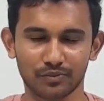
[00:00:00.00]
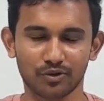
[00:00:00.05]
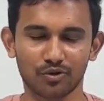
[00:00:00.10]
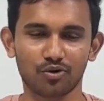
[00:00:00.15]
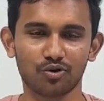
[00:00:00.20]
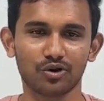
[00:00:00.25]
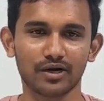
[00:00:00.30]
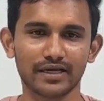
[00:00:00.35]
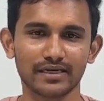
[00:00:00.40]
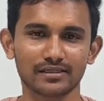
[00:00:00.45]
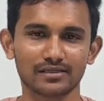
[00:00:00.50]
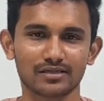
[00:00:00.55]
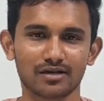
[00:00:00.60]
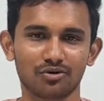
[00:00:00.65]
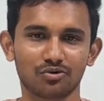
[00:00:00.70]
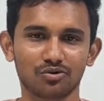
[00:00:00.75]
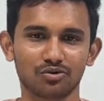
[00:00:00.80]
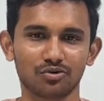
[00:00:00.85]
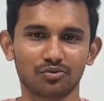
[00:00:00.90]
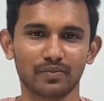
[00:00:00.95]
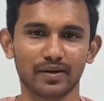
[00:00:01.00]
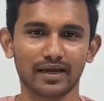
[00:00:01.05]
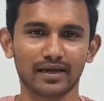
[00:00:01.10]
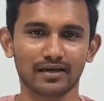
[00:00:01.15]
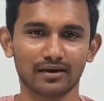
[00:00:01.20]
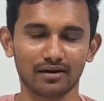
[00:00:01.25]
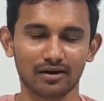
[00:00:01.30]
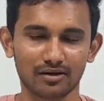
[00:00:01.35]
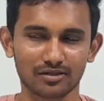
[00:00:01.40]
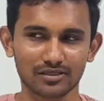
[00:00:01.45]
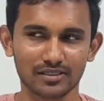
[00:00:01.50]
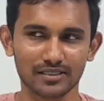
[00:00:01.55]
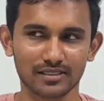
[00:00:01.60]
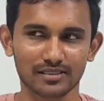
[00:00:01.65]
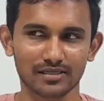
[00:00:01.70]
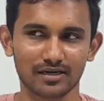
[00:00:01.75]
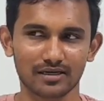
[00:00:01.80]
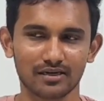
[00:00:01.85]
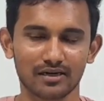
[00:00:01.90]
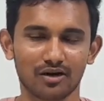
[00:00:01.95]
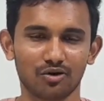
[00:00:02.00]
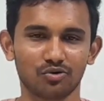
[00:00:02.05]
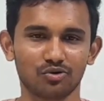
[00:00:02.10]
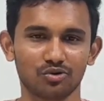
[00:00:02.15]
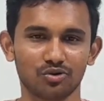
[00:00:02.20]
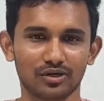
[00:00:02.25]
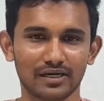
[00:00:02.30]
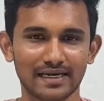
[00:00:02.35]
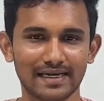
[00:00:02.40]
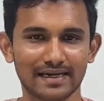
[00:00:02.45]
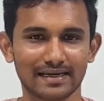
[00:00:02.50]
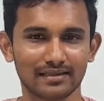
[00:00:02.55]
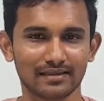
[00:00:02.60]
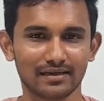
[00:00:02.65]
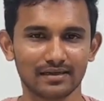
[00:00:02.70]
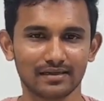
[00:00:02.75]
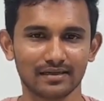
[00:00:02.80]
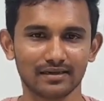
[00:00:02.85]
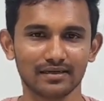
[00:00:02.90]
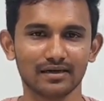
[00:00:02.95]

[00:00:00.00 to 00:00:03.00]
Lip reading: codings, how to make logics, and how to clear that.